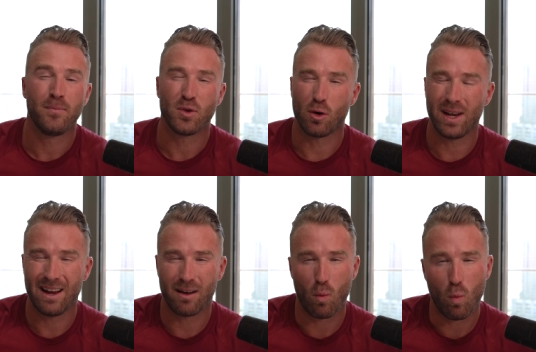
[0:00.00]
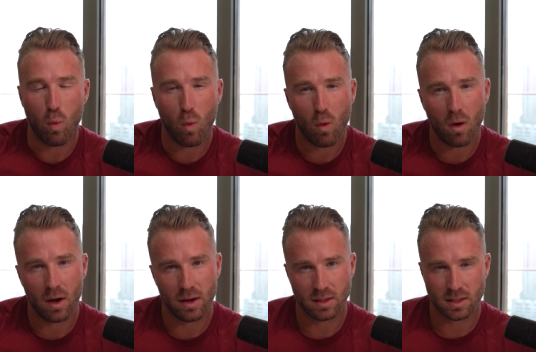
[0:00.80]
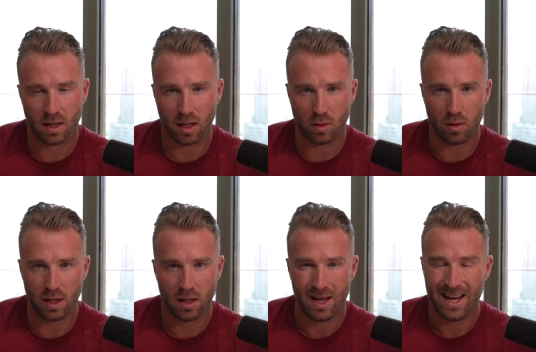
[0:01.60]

you're only hearing one side of the coin.